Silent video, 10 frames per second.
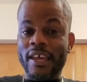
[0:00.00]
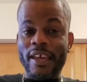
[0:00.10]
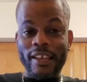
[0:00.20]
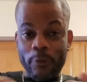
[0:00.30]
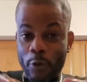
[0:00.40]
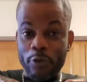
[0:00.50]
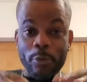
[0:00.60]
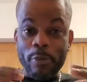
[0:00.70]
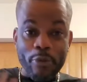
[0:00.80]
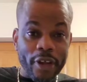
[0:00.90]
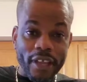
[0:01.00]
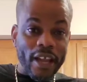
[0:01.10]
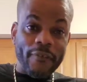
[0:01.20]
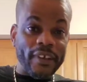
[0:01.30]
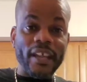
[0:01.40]
and then going to be breaking
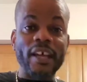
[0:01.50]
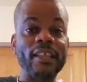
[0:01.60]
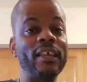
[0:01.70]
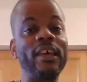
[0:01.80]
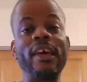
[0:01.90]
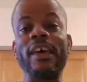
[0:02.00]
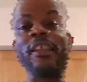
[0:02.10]
after that, and